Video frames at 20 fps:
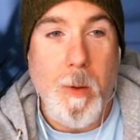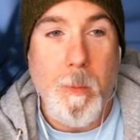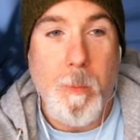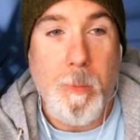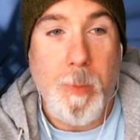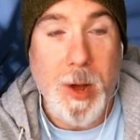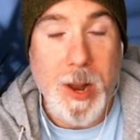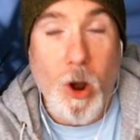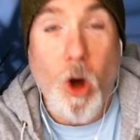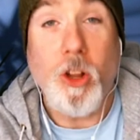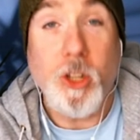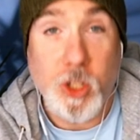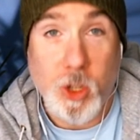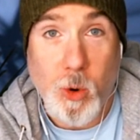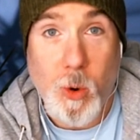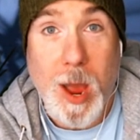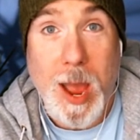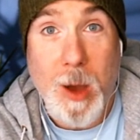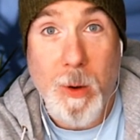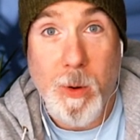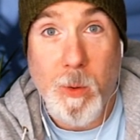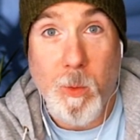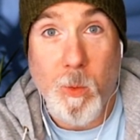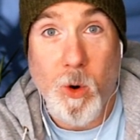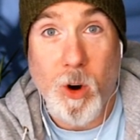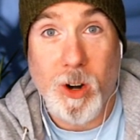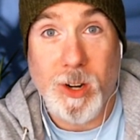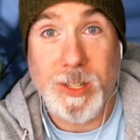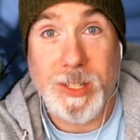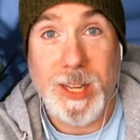But also how it
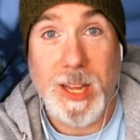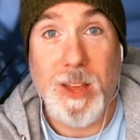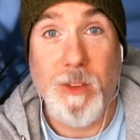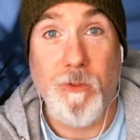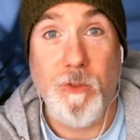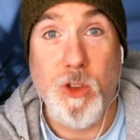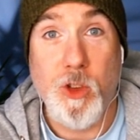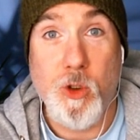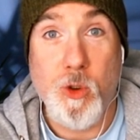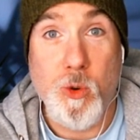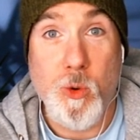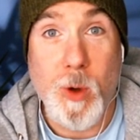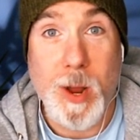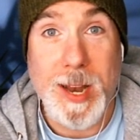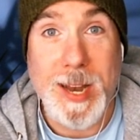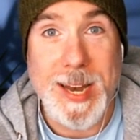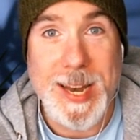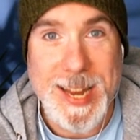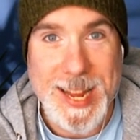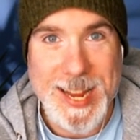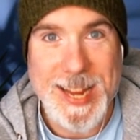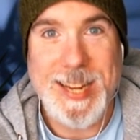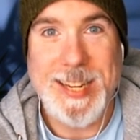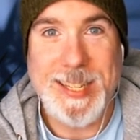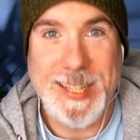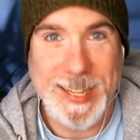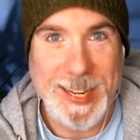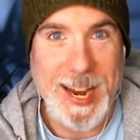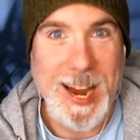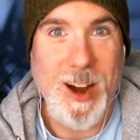works if you
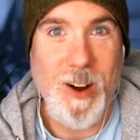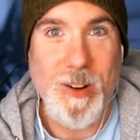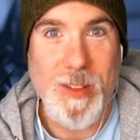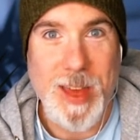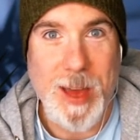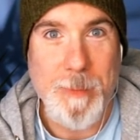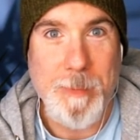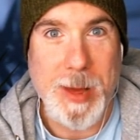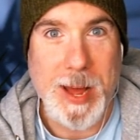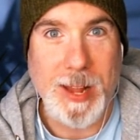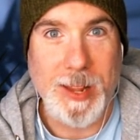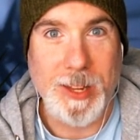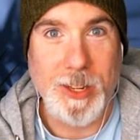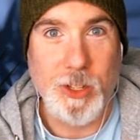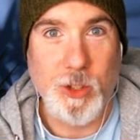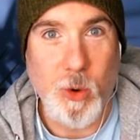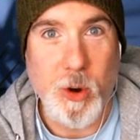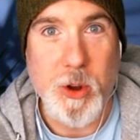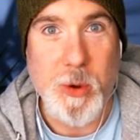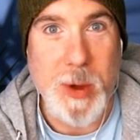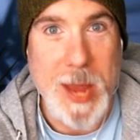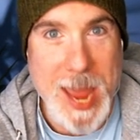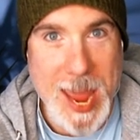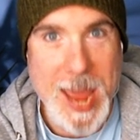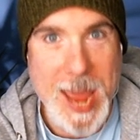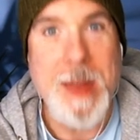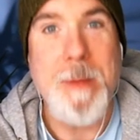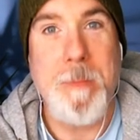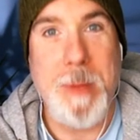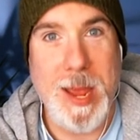need to carry that balance or you
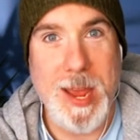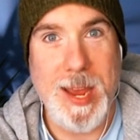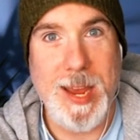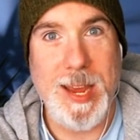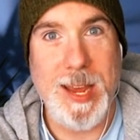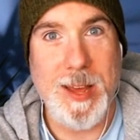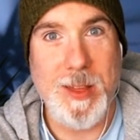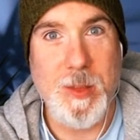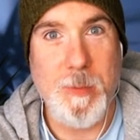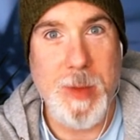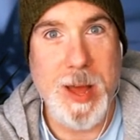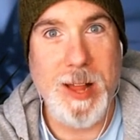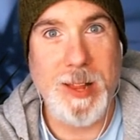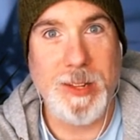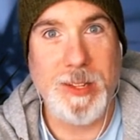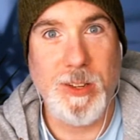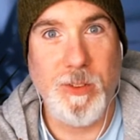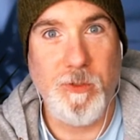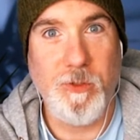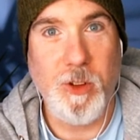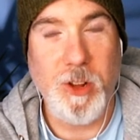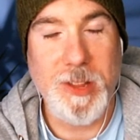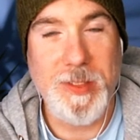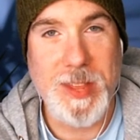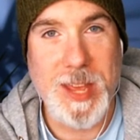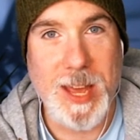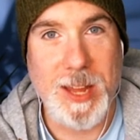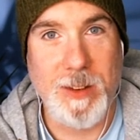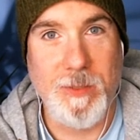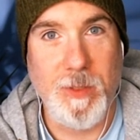can't pay the balance in full at
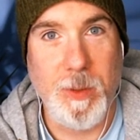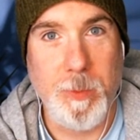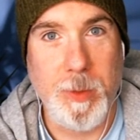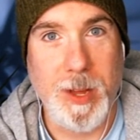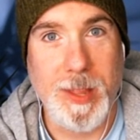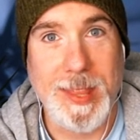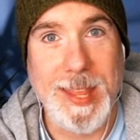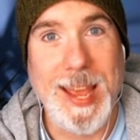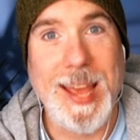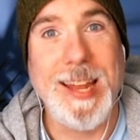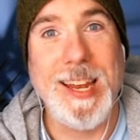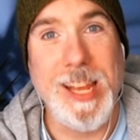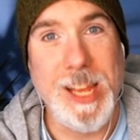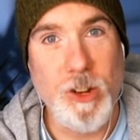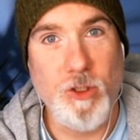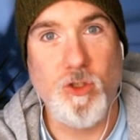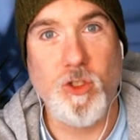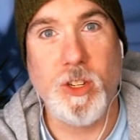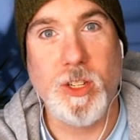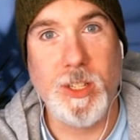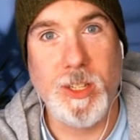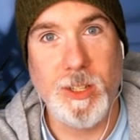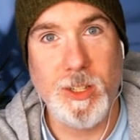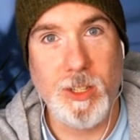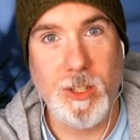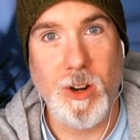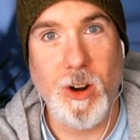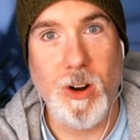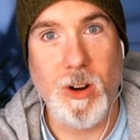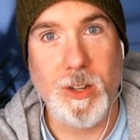the end of the month and interest
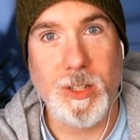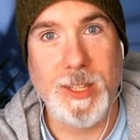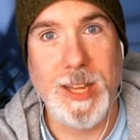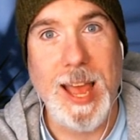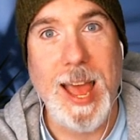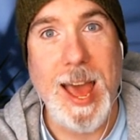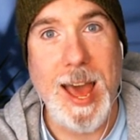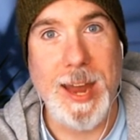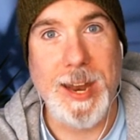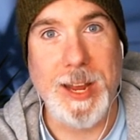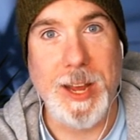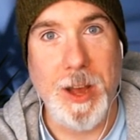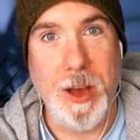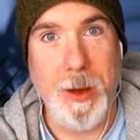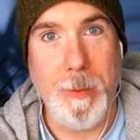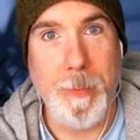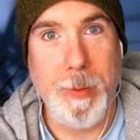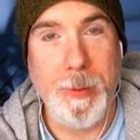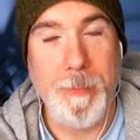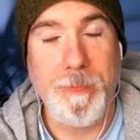starts adding up.